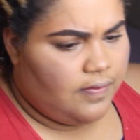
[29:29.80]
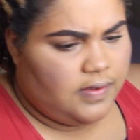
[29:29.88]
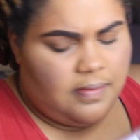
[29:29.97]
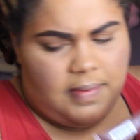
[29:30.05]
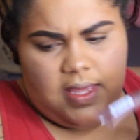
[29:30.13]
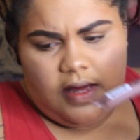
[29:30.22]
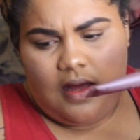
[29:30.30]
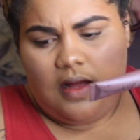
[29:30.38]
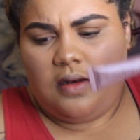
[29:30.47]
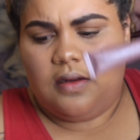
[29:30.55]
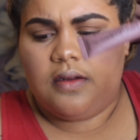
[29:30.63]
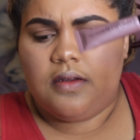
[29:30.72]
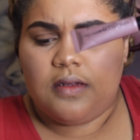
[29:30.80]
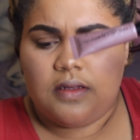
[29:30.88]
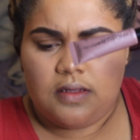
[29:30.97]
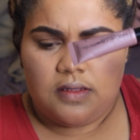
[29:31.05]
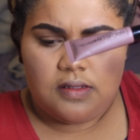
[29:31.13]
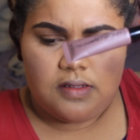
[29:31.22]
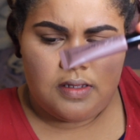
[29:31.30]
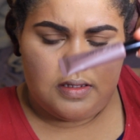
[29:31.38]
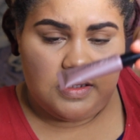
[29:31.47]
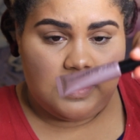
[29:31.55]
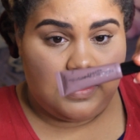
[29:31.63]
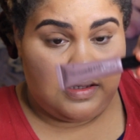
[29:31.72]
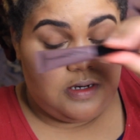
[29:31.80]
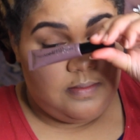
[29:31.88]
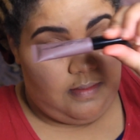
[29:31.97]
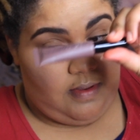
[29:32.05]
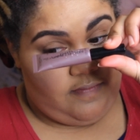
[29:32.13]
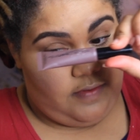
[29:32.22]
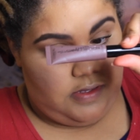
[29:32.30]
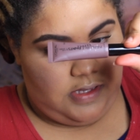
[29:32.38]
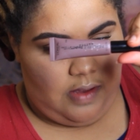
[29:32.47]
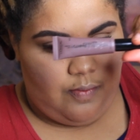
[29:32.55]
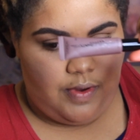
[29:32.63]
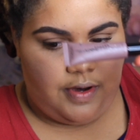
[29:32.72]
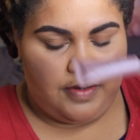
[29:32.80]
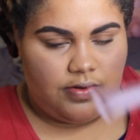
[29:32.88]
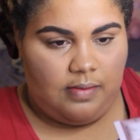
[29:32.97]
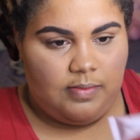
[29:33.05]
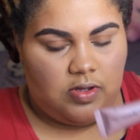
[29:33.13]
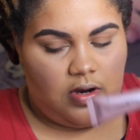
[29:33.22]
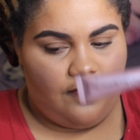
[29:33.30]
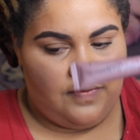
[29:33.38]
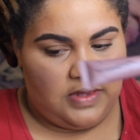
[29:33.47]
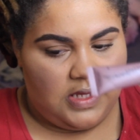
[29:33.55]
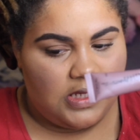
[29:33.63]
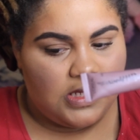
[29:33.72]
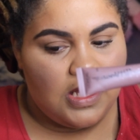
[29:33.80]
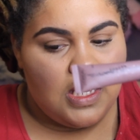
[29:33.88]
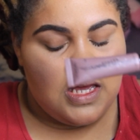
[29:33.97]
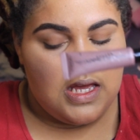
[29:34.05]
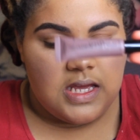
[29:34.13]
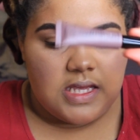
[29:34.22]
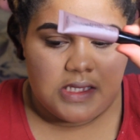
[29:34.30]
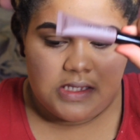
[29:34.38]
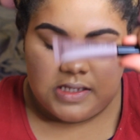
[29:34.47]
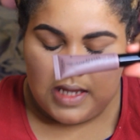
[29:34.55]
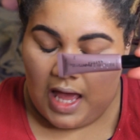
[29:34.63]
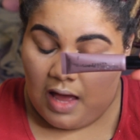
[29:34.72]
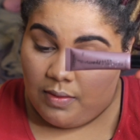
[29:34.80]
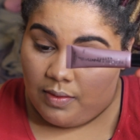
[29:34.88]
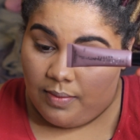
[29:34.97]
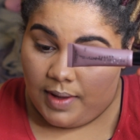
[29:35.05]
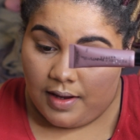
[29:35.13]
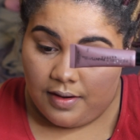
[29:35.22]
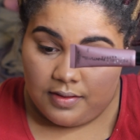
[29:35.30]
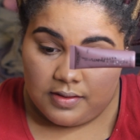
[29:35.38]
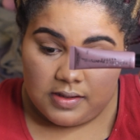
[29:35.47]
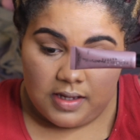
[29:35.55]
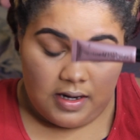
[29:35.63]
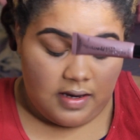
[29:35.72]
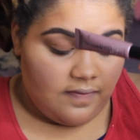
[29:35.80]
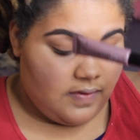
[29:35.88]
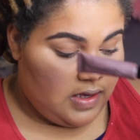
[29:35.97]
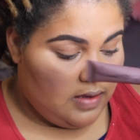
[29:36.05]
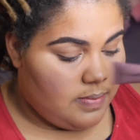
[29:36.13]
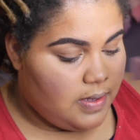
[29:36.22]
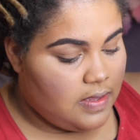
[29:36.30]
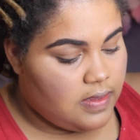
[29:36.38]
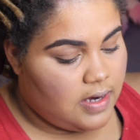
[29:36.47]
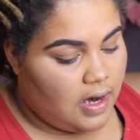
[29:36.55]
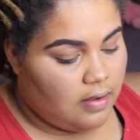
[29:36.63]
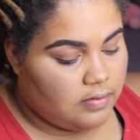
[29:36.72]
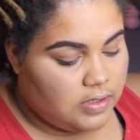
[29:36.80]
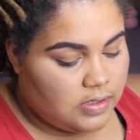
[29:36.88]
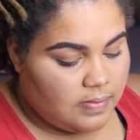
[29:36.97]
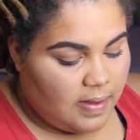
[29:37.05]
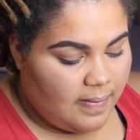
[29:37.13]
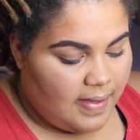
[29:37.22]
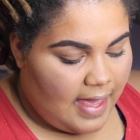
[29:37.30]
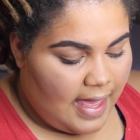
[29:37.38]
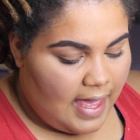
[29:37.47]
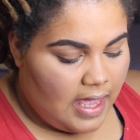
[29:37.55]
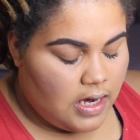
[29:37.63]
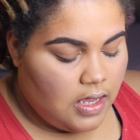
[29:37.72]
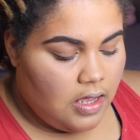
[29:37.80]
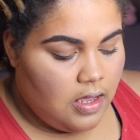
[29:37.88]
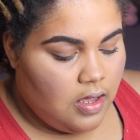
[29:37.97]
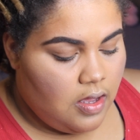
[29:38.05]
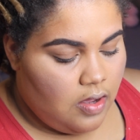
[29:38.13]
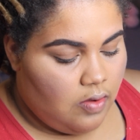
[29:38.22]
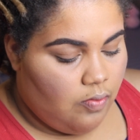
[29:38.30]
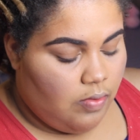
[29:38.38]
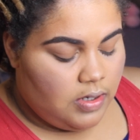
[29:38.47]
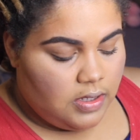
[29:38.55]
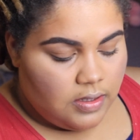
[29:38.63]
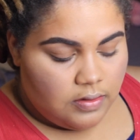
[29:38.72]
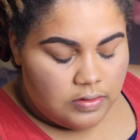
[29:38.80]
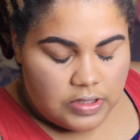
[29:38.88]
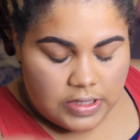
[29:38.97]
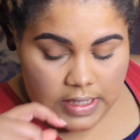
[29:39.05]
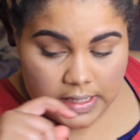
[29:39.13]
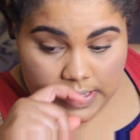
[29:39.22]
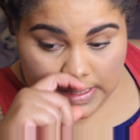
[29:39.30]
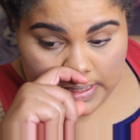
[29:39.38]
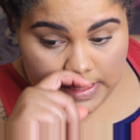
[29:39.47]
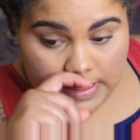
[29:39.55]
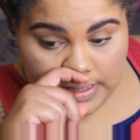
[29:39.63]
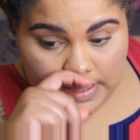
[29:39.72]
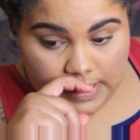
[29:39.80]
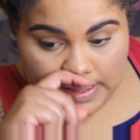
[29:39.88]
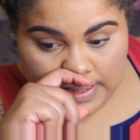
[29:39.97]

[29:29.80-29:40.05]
with the main color. And this is gonna be my first time wearing it, so I'm gonna start off with this and see how it wears. And if need be, then I'll just maybe add one of those shades in